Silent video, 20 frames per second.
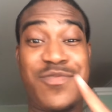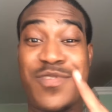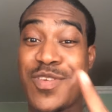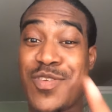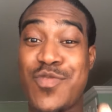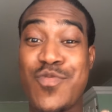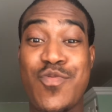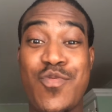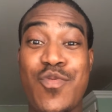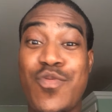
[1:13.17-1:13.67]
for
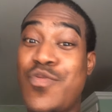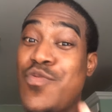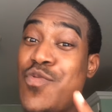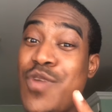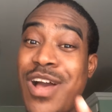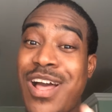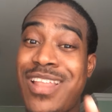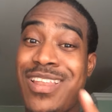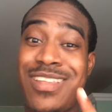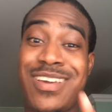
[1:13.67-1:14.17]
you
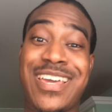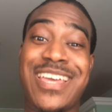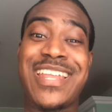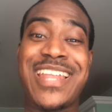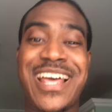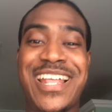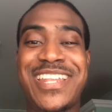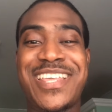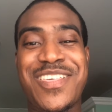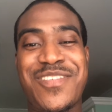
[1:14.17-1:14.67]
who are
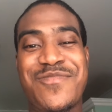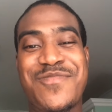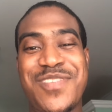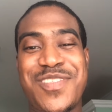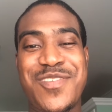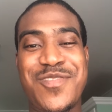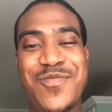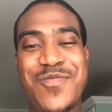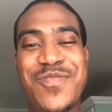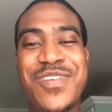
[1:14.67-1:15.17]
looking at this
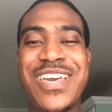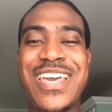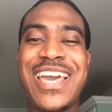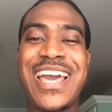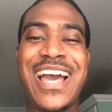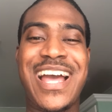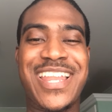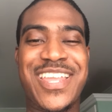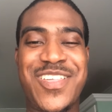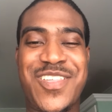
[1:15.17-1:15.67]
video
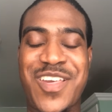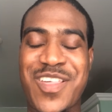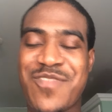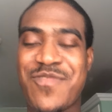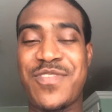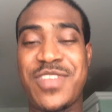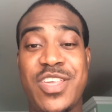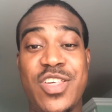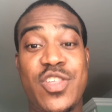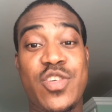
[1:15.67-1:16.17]
and you
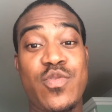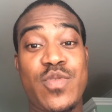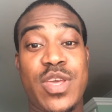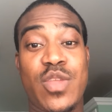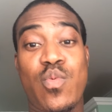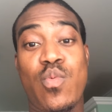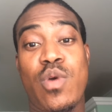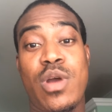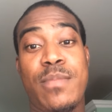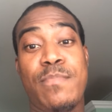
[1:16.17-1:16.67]
just finished
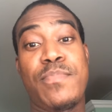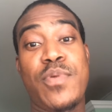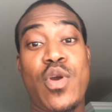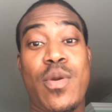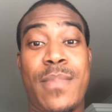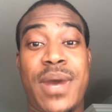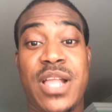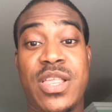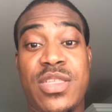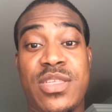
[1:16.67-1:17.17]
Unit 1
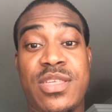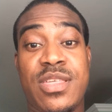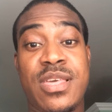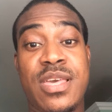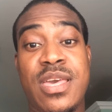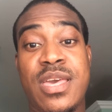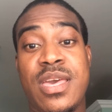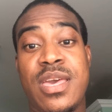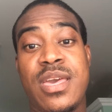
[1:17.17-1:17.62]
Pure Maths,